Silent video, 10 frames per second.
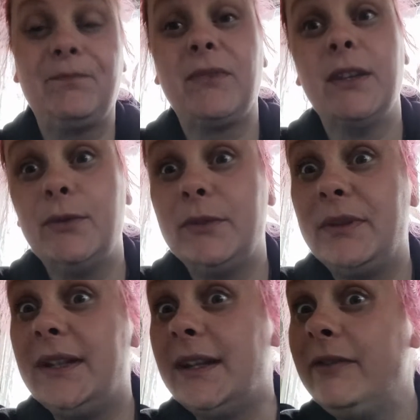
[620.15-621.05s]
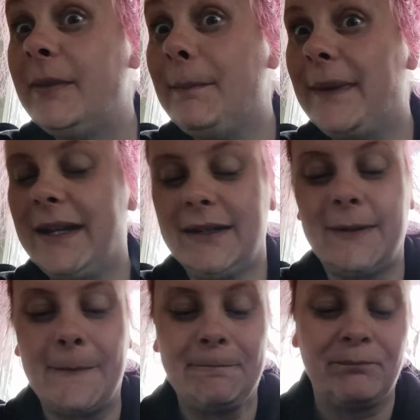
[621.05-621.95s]
it would be even
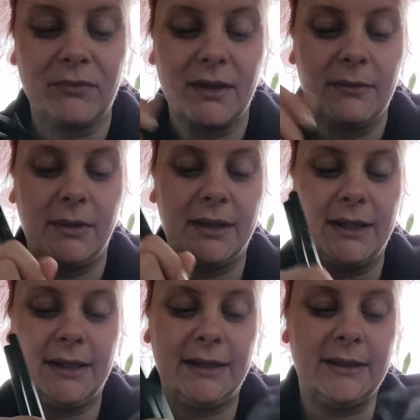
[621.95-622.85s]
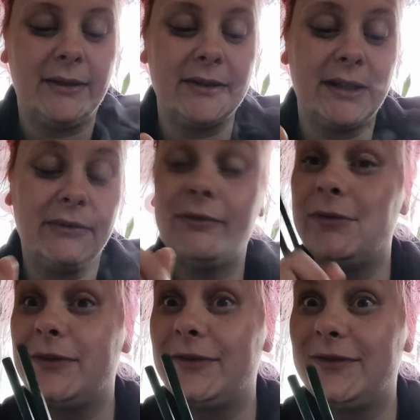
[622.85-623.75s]
better. But again, it does have
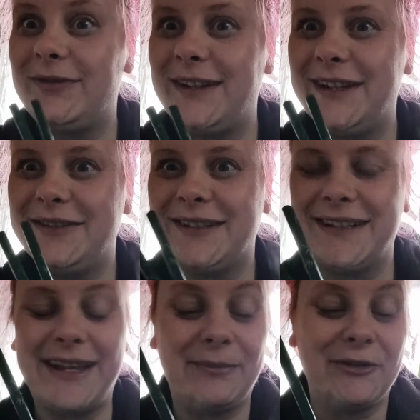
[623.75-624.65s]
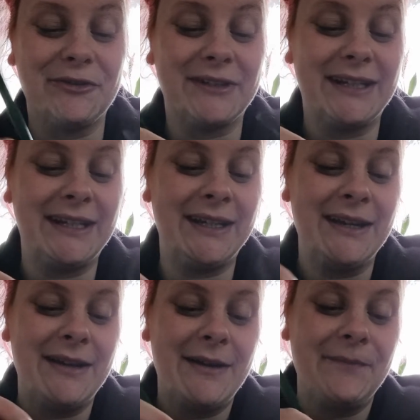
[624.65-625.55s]
flavor and depth already.
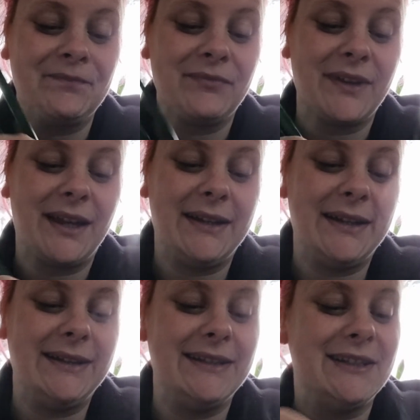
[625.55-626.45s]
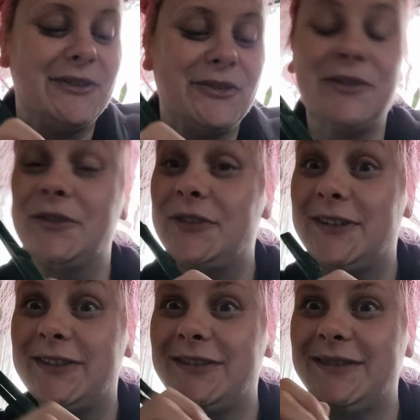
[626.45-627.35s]
I think this is also a
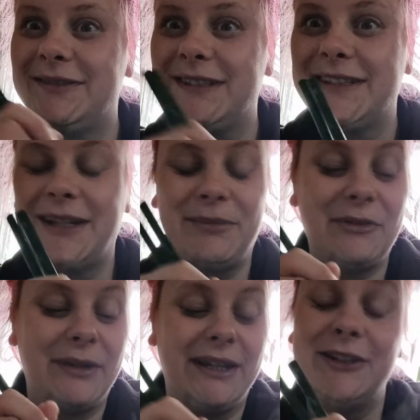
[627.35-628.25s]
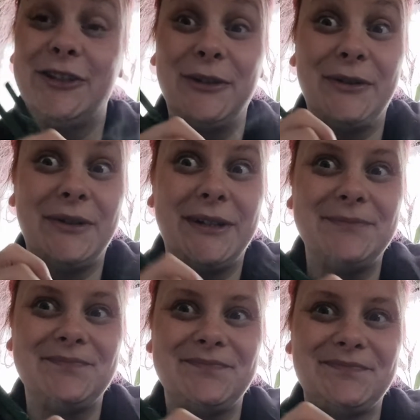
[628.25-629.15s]
good recipe to make in a slow cooker.
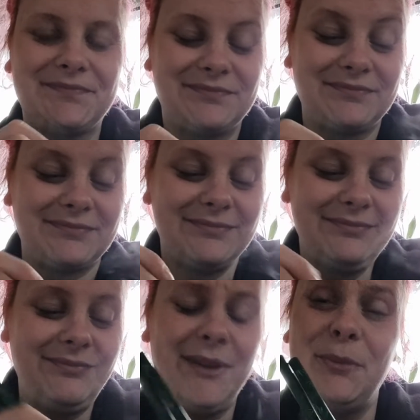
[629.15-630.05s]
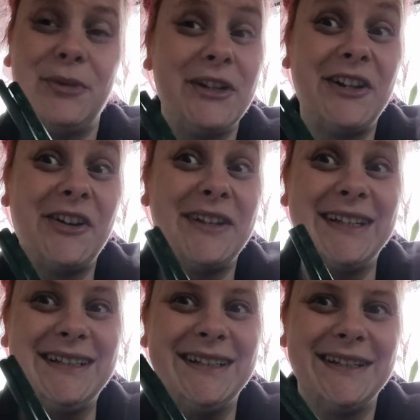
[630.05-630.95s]
Put it all
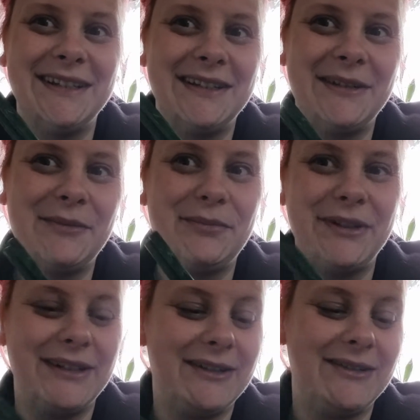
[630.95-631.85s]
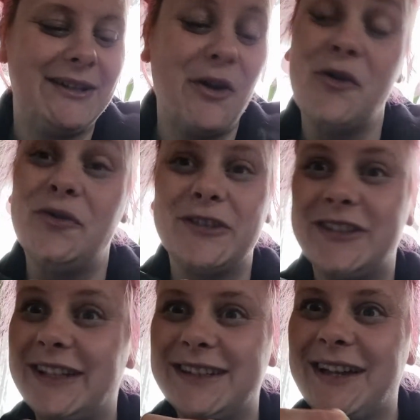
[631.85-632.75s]
in, put it on low for
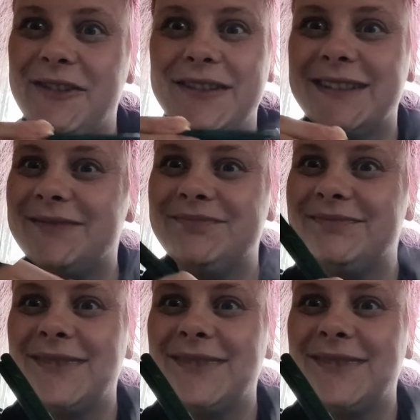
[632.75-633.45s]
6 hours, and